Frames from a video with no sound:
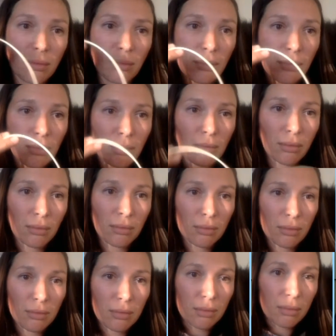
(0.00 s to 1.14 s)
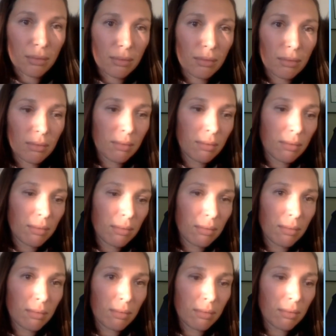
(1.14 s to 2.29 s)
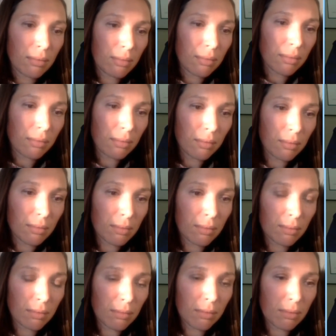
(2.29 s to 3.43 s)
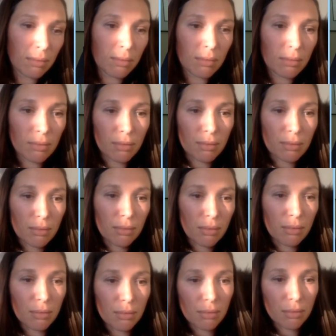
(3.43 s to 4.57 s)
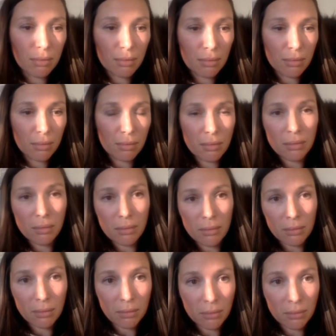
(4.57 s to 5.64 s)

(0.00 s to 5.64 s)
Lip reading: The person shown says nothing.